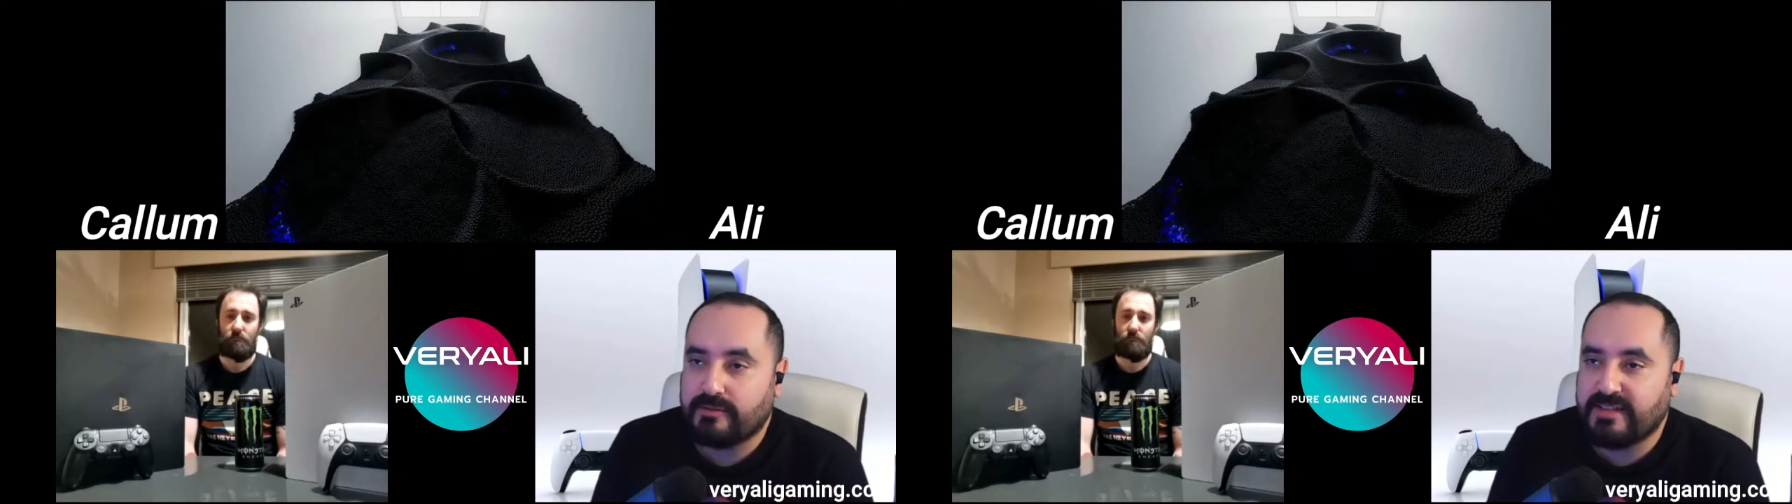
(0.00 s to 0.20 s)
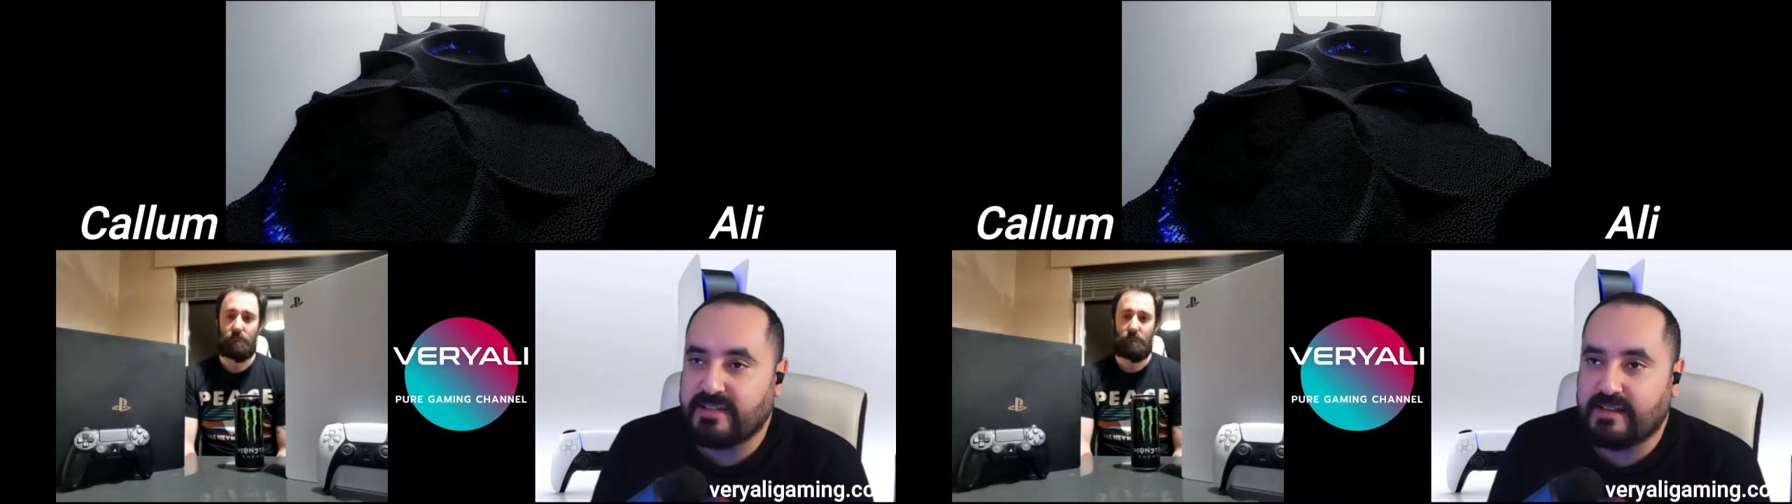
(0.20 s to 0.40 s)

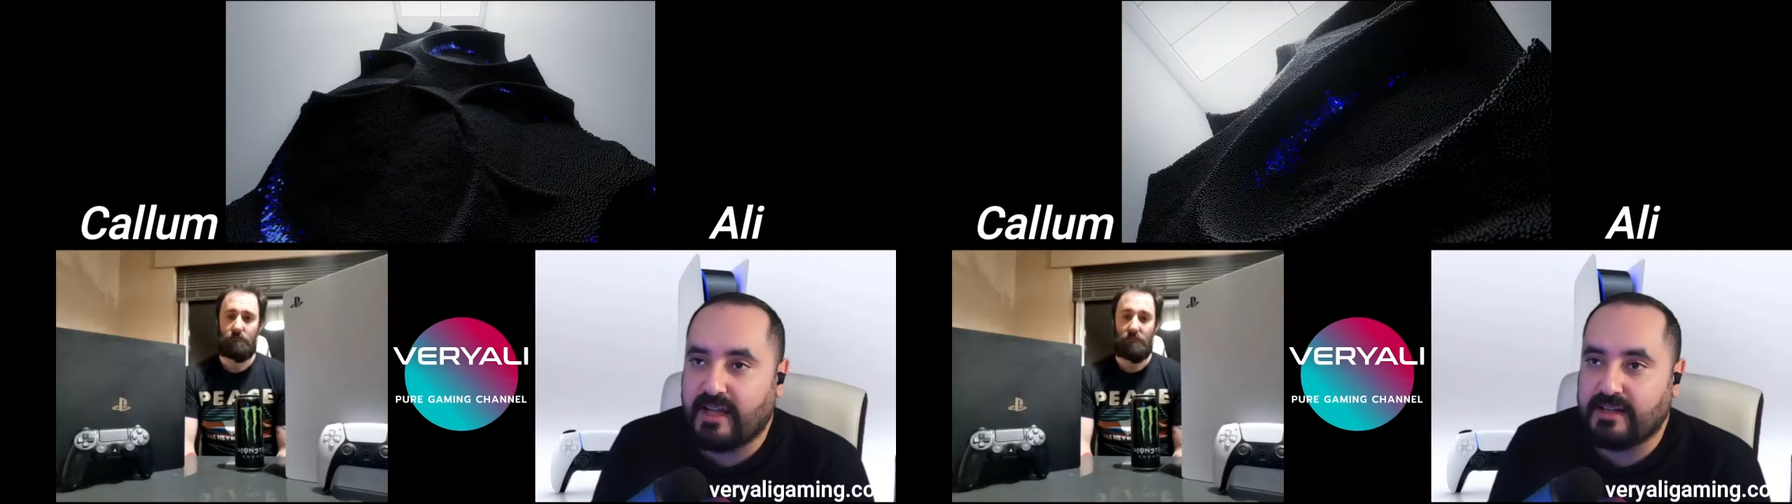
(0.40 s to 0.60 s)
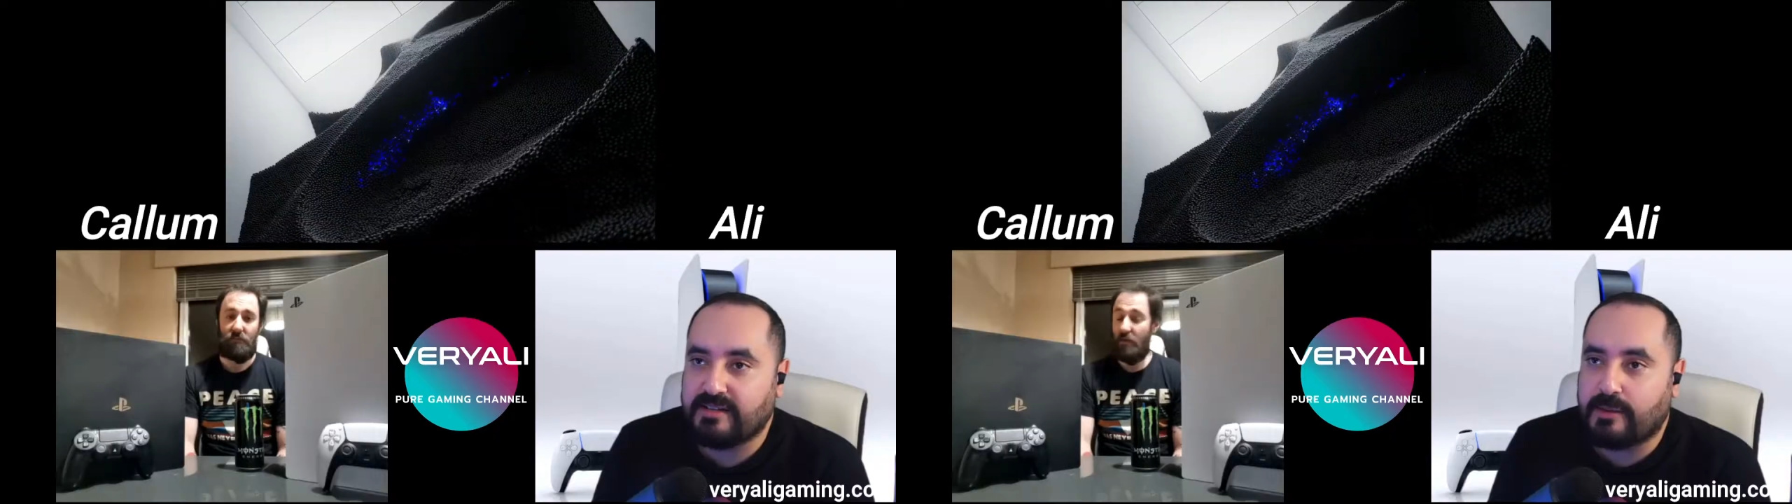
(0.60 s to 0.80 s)
didn't
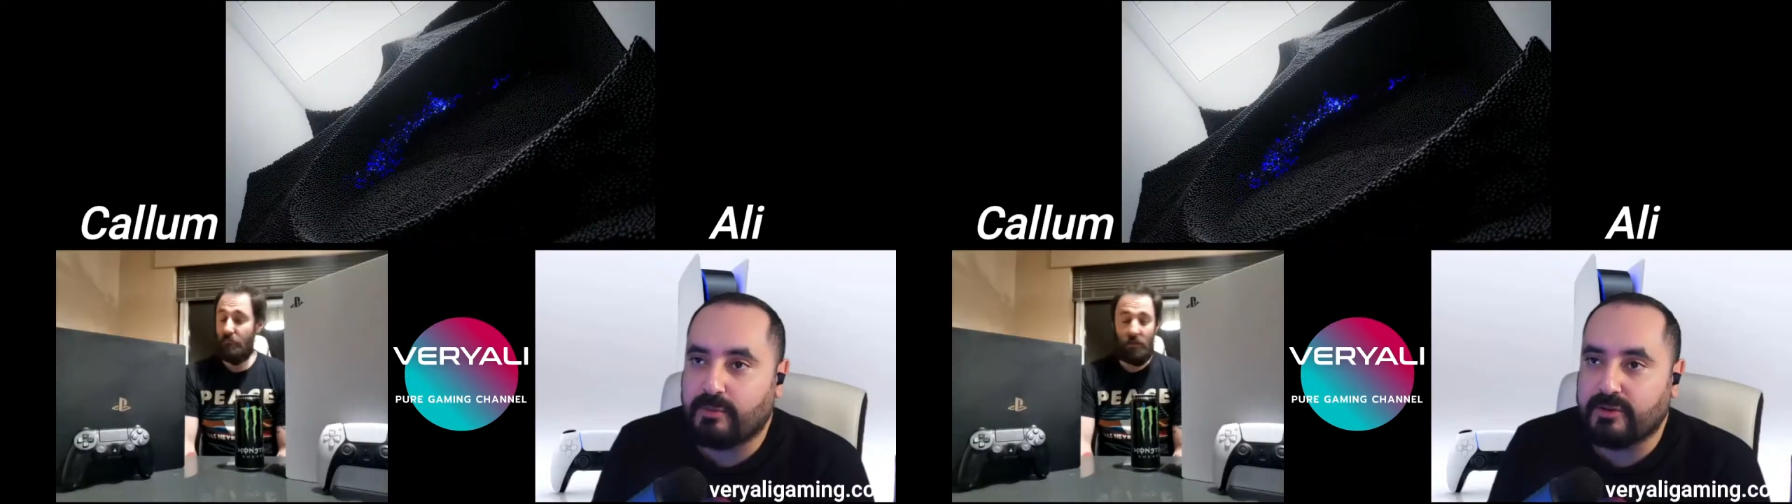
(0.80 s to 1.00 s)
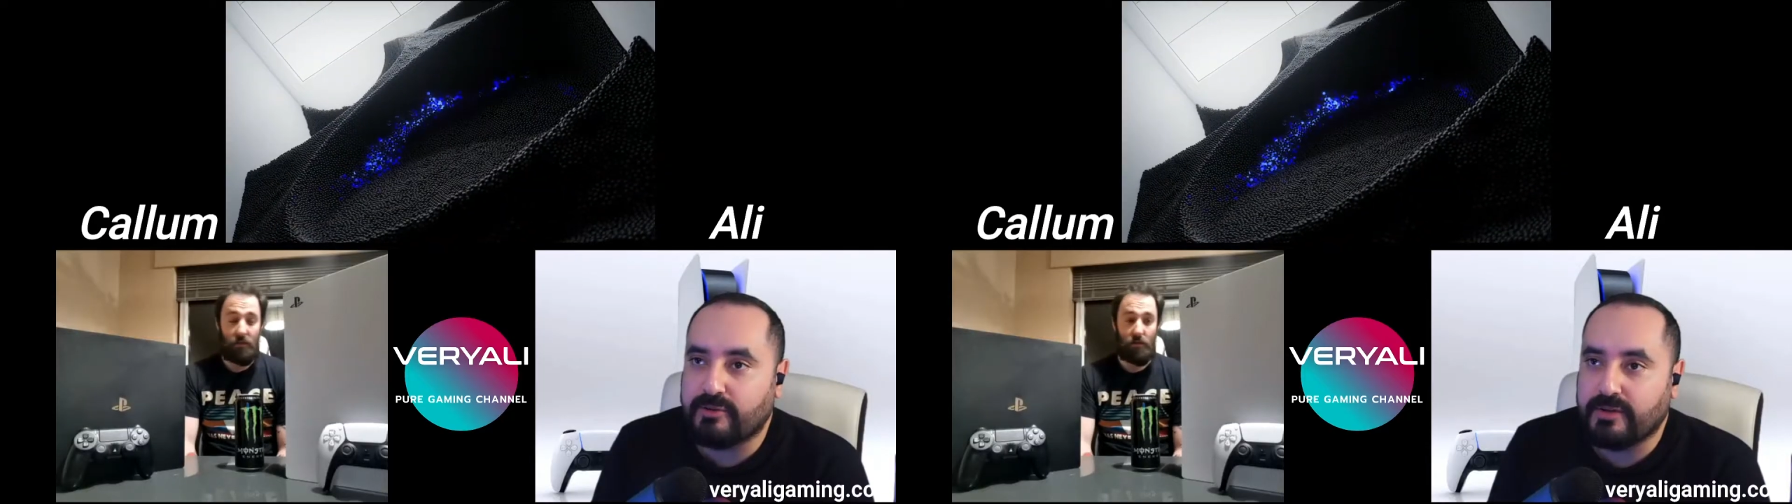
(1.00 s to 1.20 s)
like
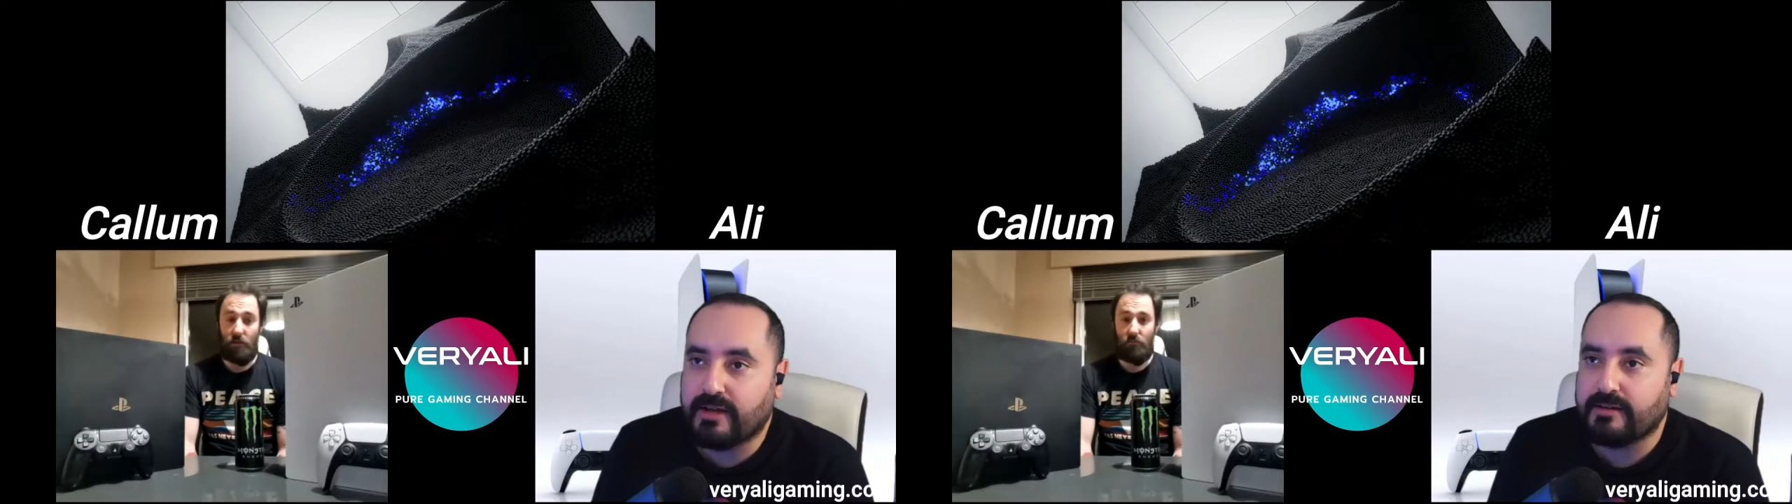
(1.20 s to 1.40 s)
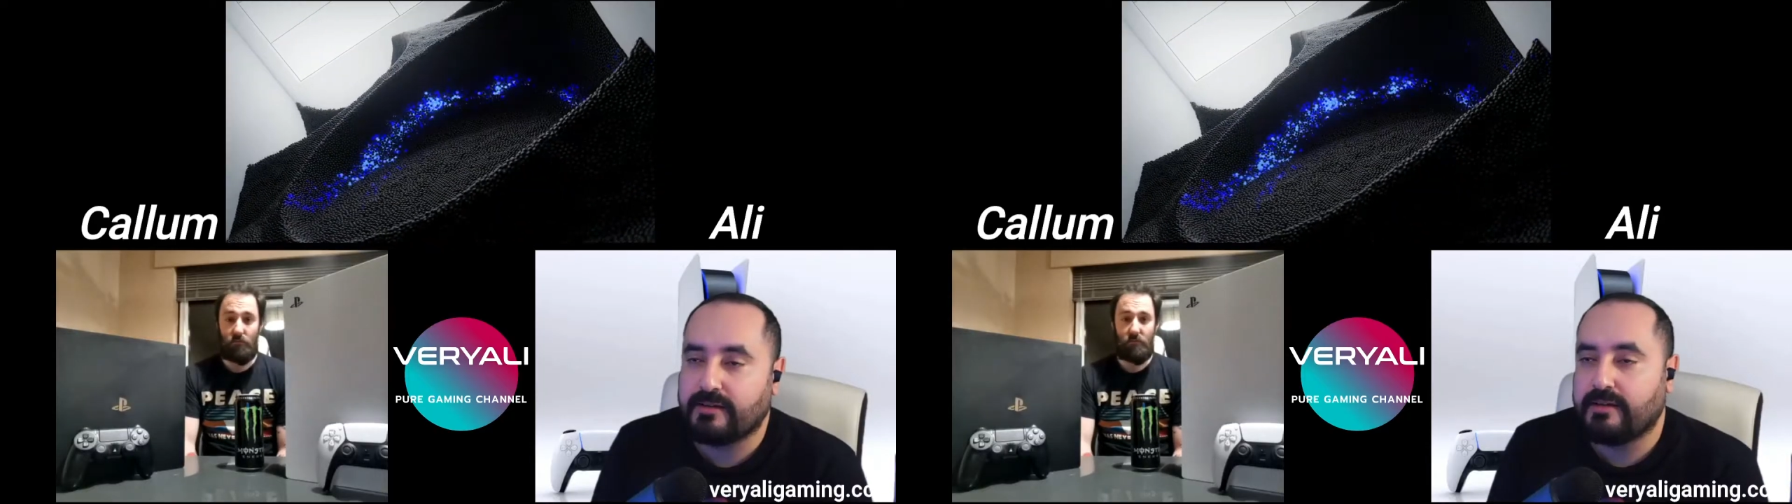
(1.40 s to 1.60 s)
trouble you. Yeah.